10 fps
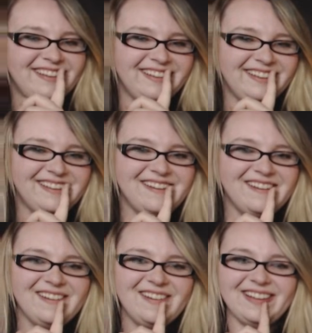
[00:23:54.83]

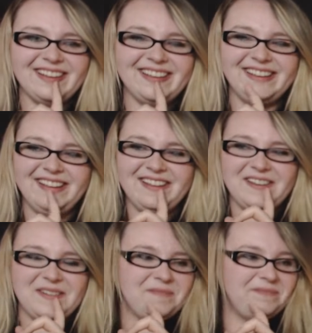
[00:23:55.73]

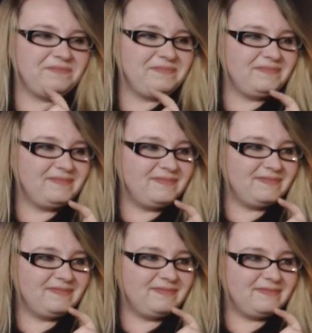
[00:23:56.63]

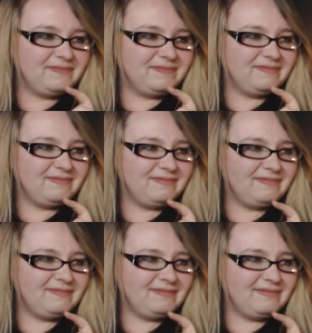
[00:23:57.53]

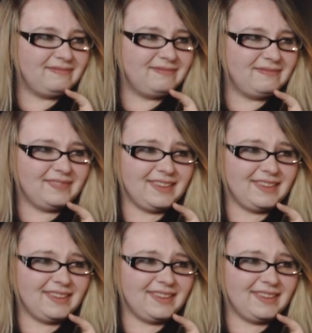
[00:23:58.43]
This person isn't speaking.